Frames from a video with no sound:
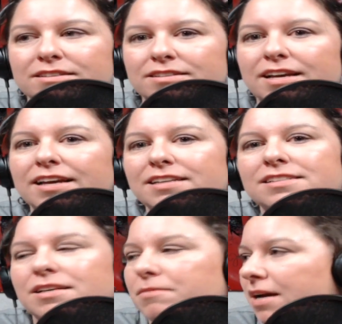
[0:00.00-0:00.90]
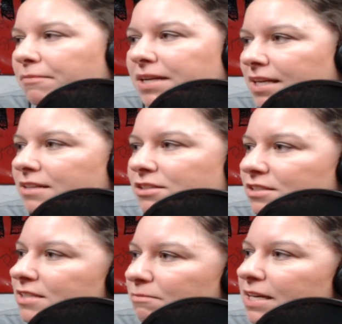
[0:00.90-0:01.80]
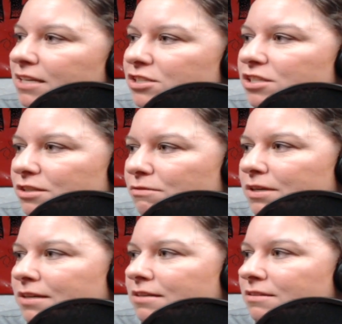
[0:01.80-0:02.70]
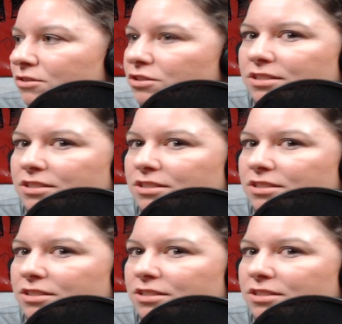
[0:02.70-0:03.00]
Yeah, he just seemed like a genuine good